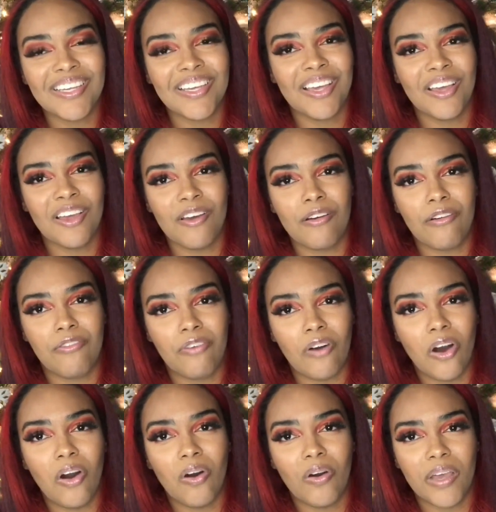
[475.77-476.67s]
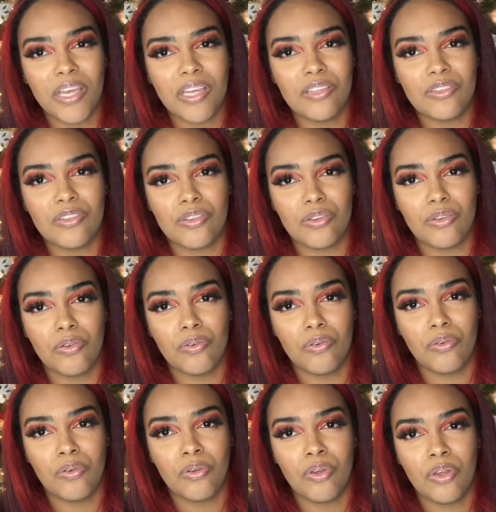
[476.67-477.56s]
fall into,
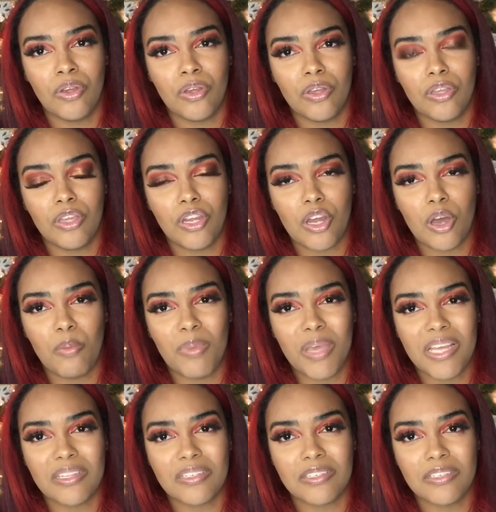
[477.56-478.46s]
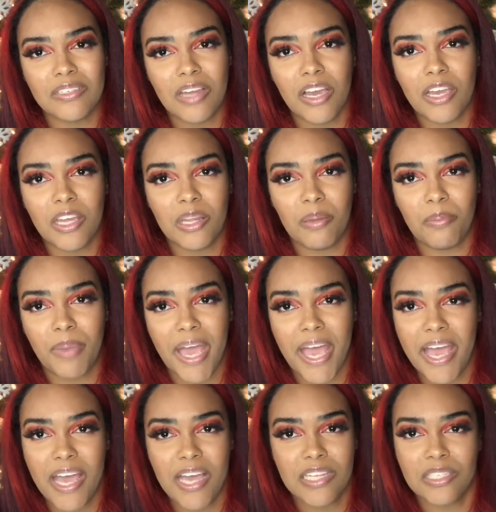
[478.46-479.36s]
you know, being stuck in the
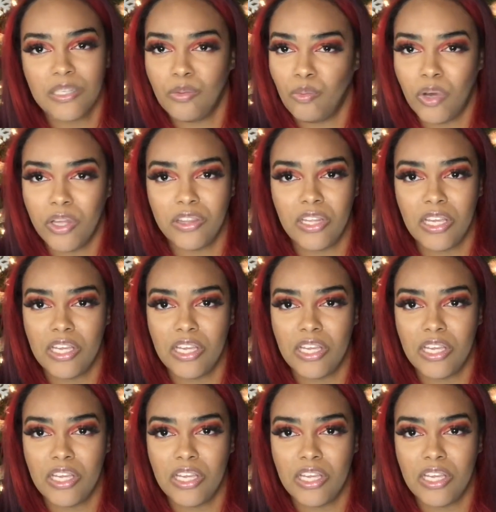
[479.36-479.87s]
past and what things